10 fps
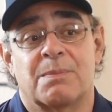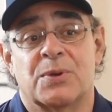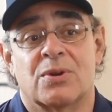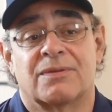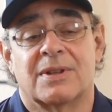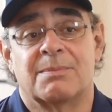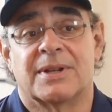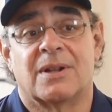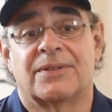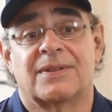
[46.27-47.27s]
beautifully
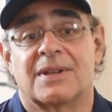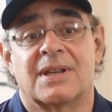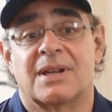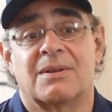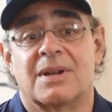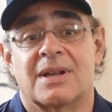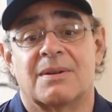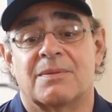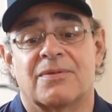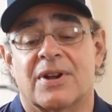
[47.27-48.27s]
built
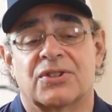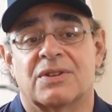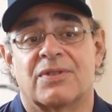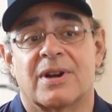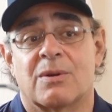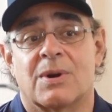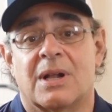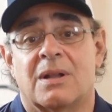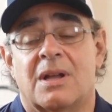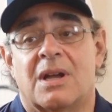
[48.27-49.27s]
and function very
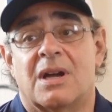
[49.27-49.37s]
well.